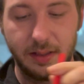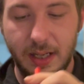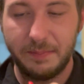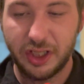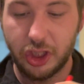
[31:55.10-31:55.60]
I'm
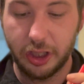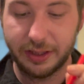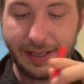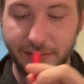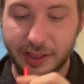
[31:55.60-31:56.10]
gonna suck
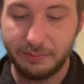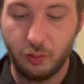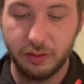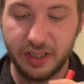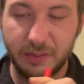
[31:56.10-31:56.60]
down some more
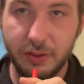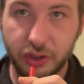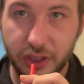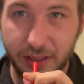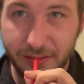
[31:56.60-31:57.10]
of this
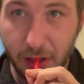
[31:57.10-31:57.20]
milkshake.